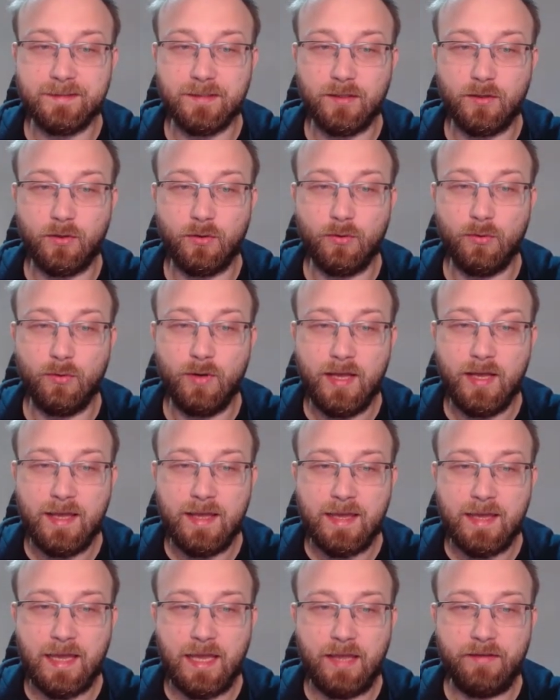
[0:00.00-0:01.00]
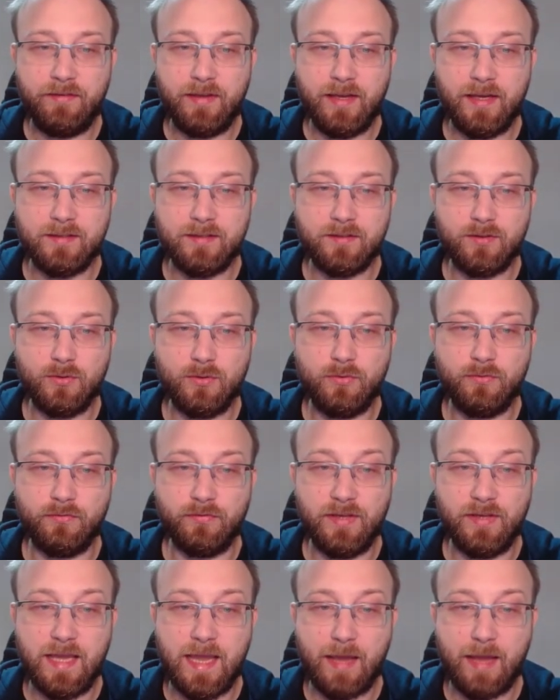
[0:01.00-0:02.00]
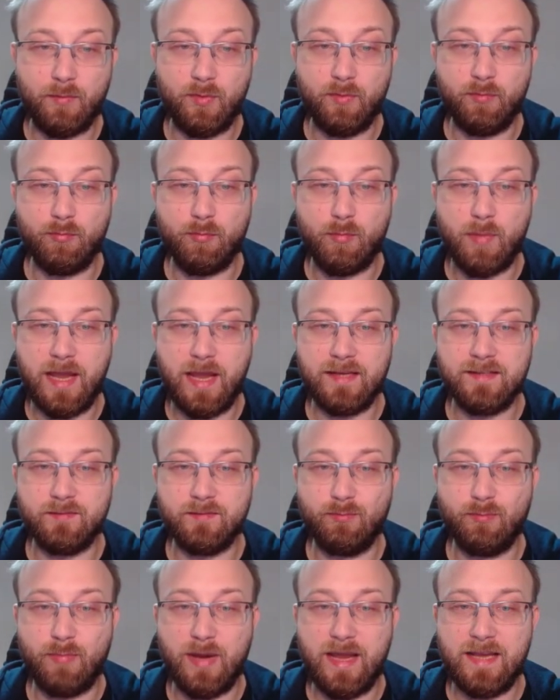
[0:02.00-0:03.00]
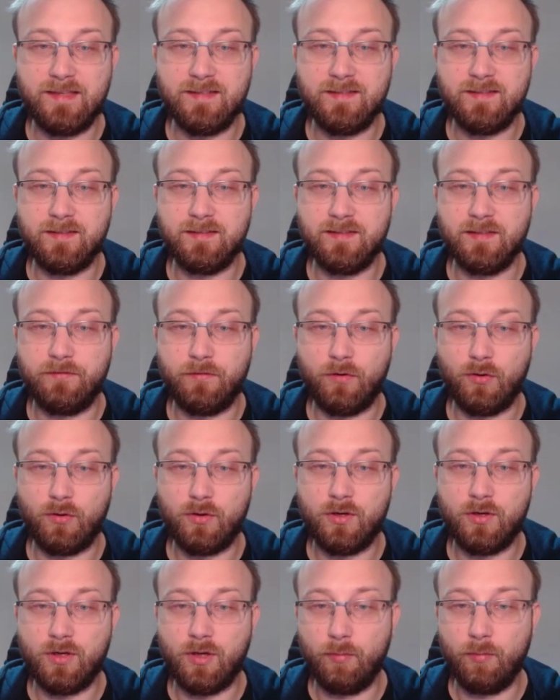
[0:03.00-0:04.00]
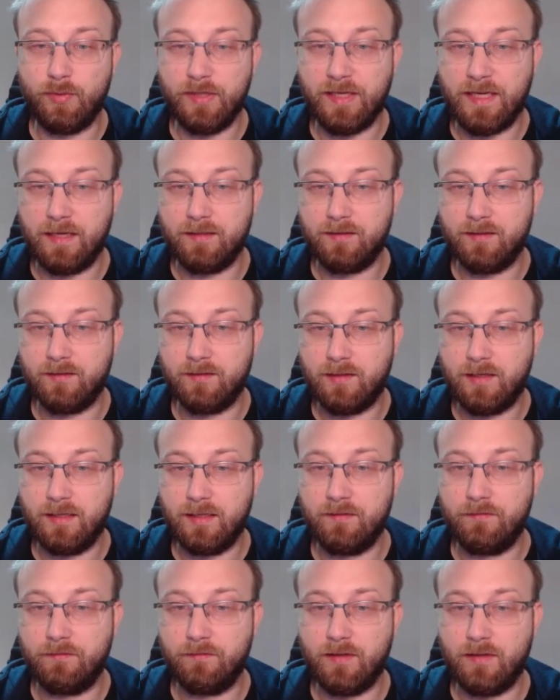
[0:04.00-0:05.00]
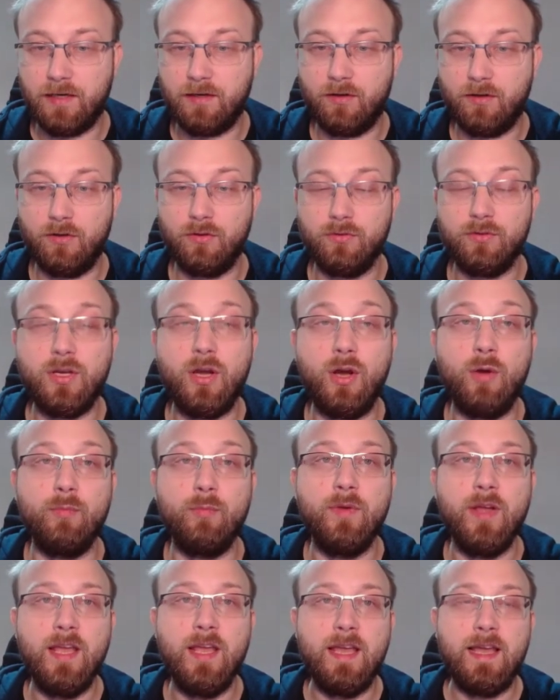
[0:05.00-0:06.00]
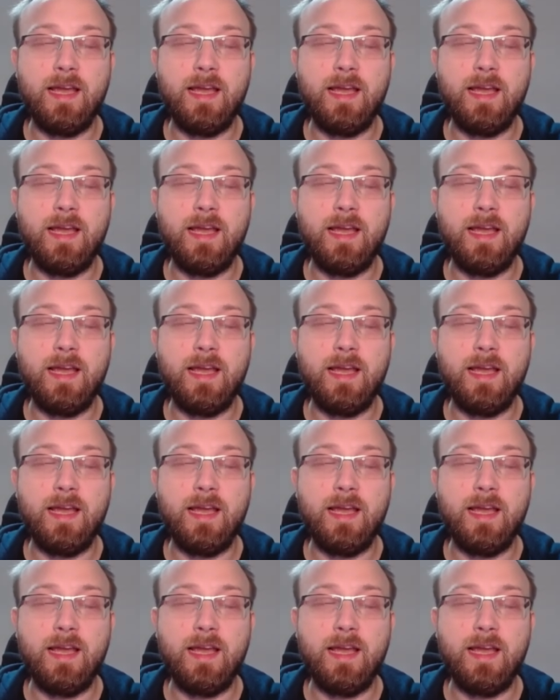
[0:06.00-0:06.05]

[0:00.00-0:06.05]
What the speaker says: So AVX2 VM makes base 64 complicated, add Flare on COM.